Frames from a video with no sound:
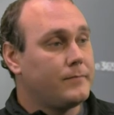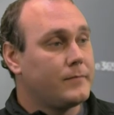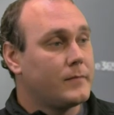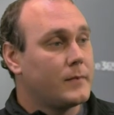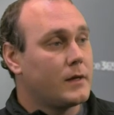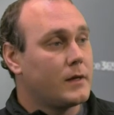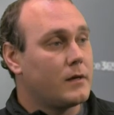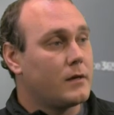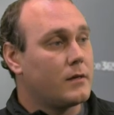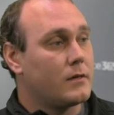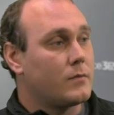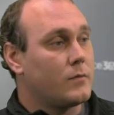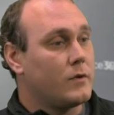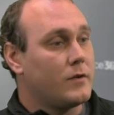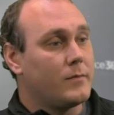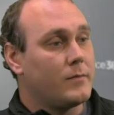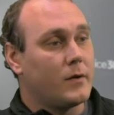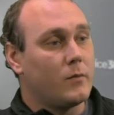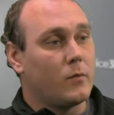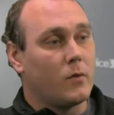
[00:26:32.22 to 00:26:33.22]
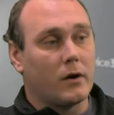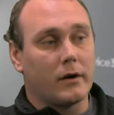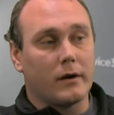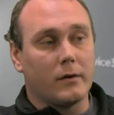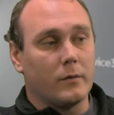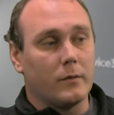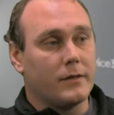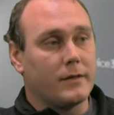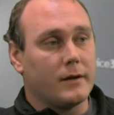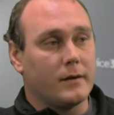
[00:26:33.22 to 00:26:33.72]
because we've been working
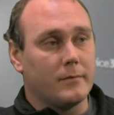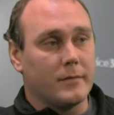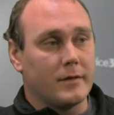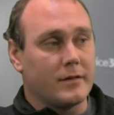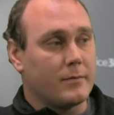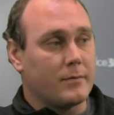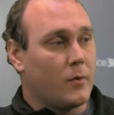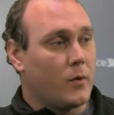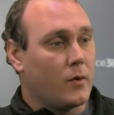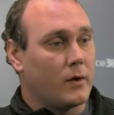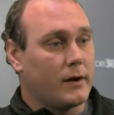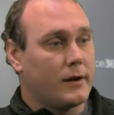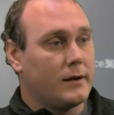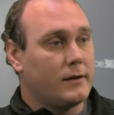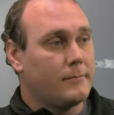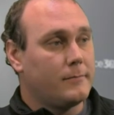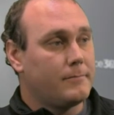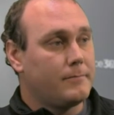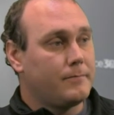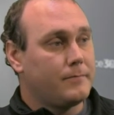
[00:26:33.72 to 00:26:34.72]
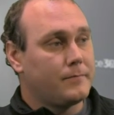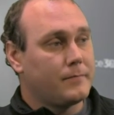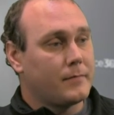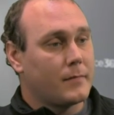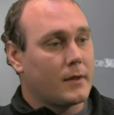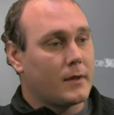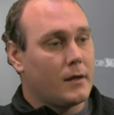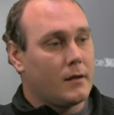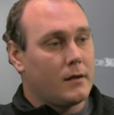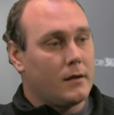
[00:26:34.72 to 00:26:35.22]
with him this morning.
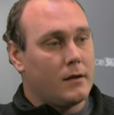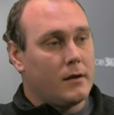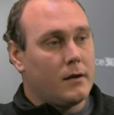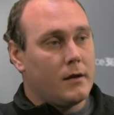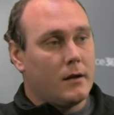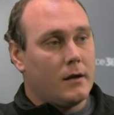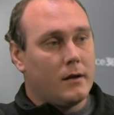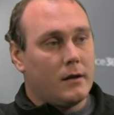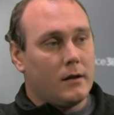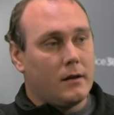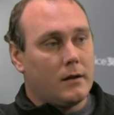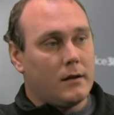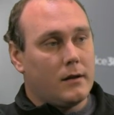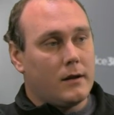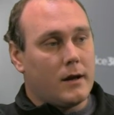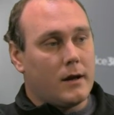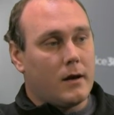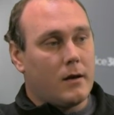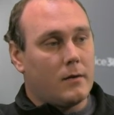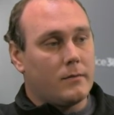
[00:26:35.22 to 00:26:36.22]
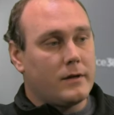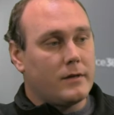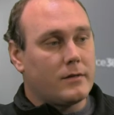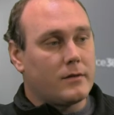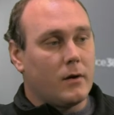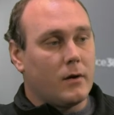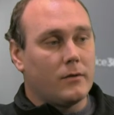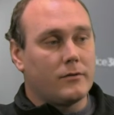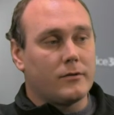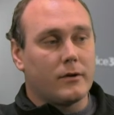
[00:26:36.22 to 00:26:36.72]
Now these
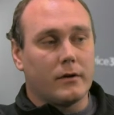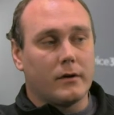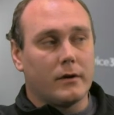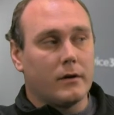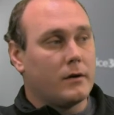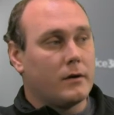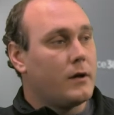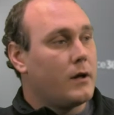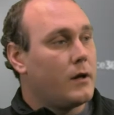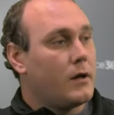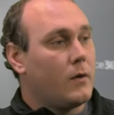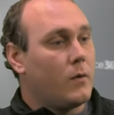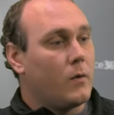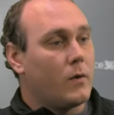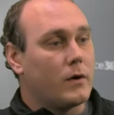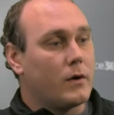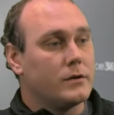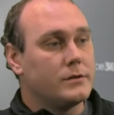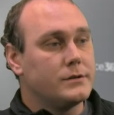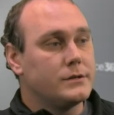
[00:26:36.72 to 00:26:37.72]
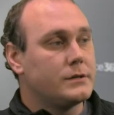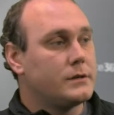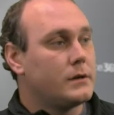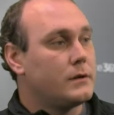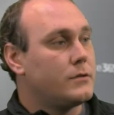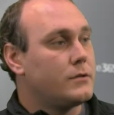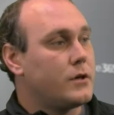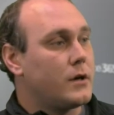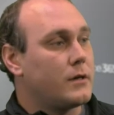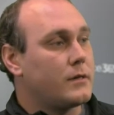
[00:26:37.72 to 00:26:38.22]
all turn orange,
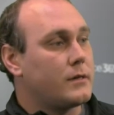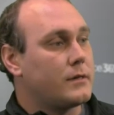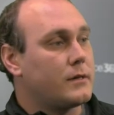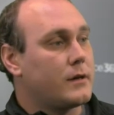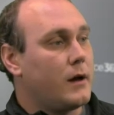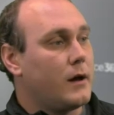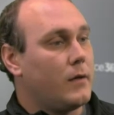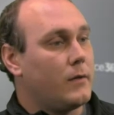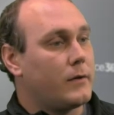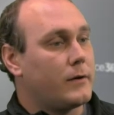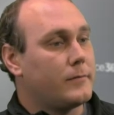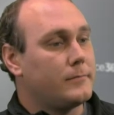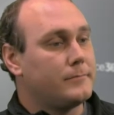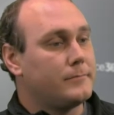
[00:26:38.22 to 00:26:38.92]
Jess's color.